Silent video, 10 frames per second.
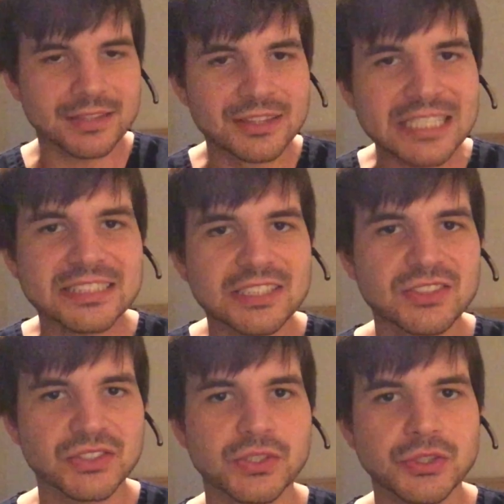
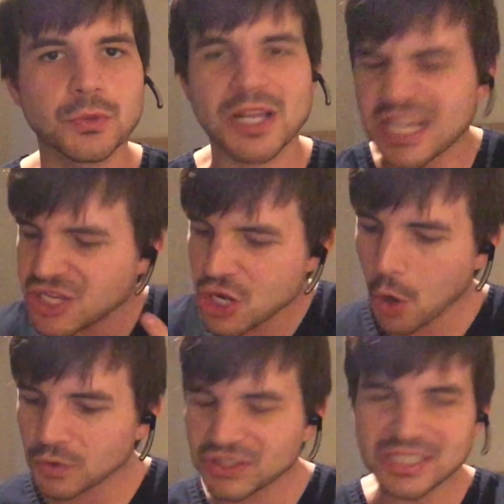listens to you, and he
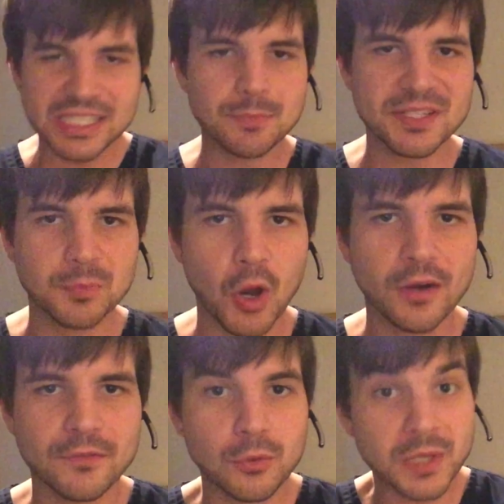knows the deepest
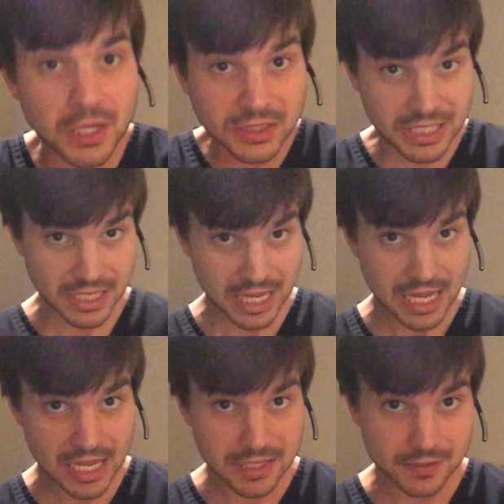part of you because
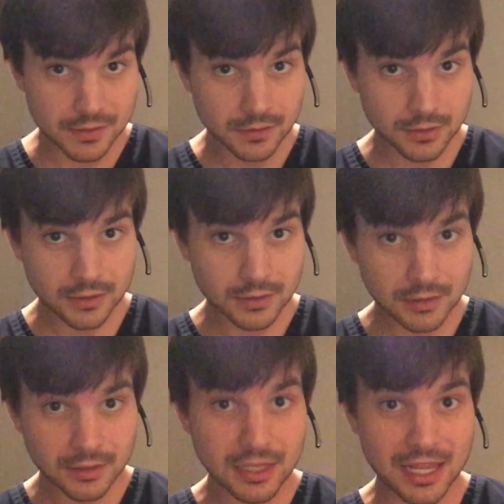he is
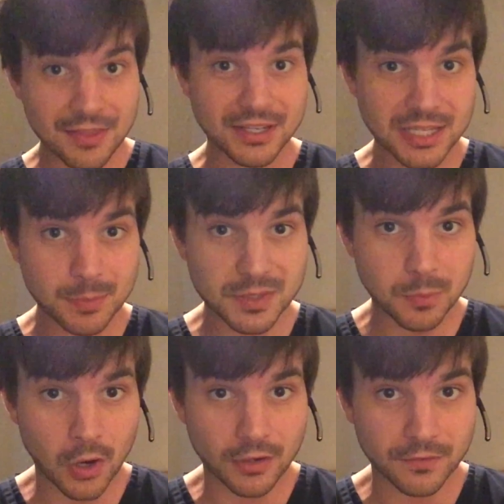in the deepest
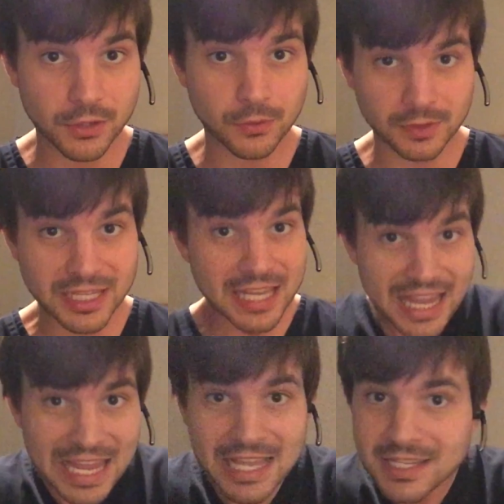part of you. He
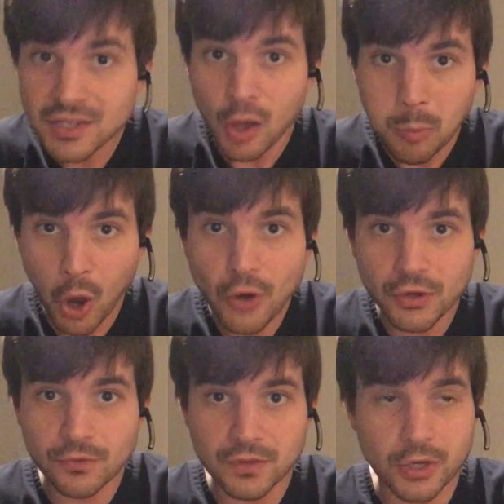is a
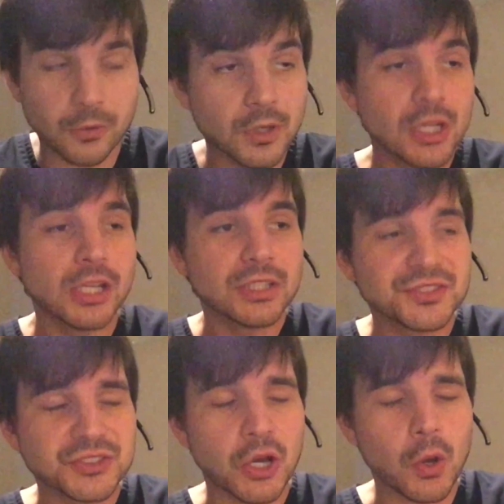part of you.
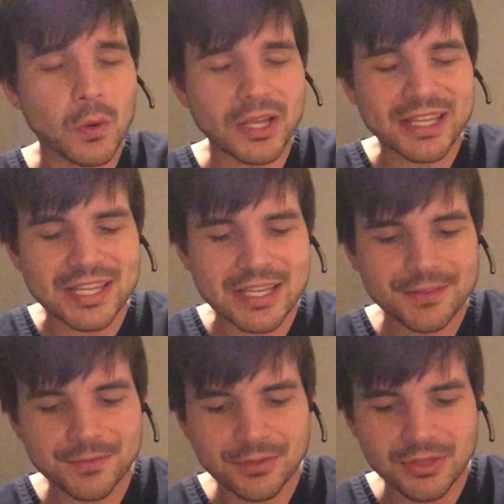So
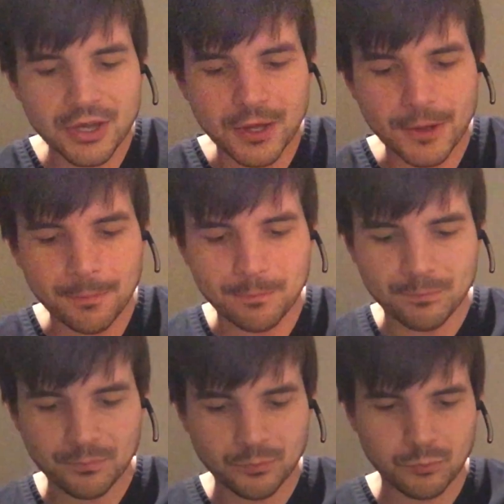the
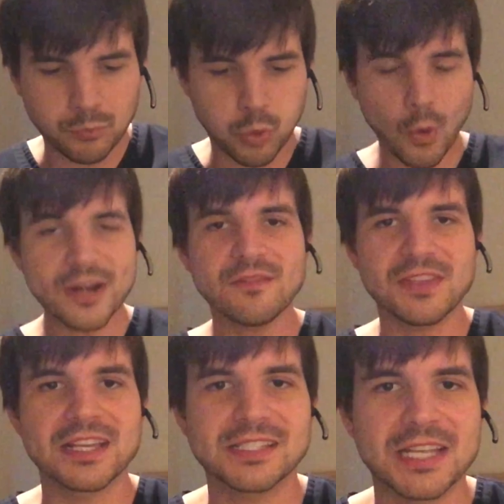point of
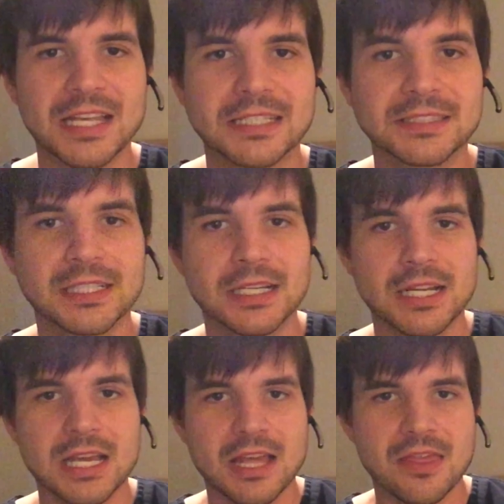this is
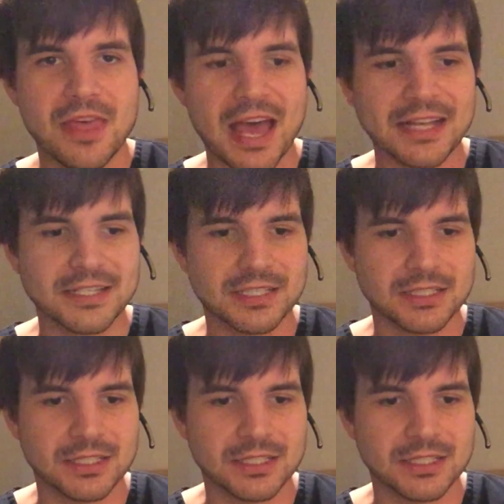that,